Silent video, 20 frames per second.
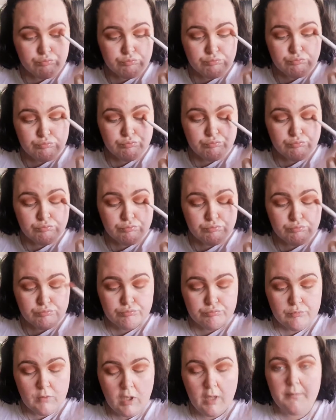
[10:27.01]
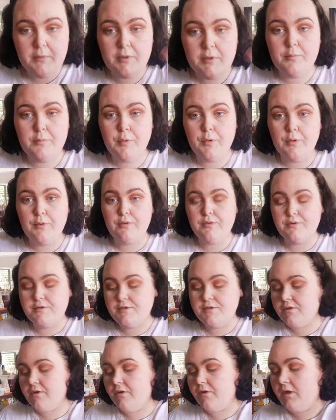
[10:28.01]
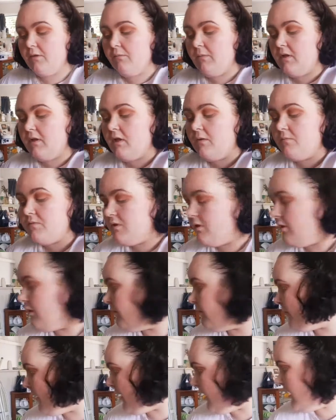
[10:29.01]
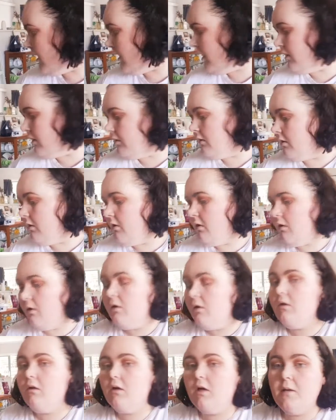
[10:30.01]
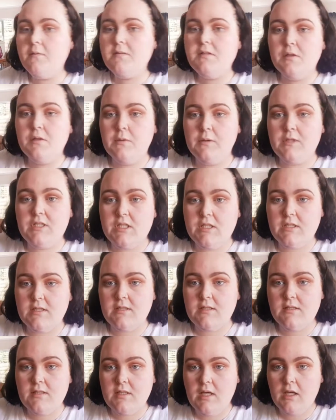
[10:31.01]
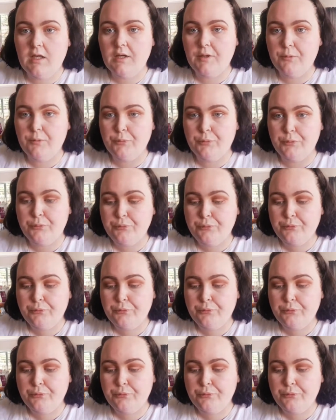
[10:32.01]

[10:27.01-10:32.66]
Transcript: I'm going to pause, go get my laptop, and look up some questions and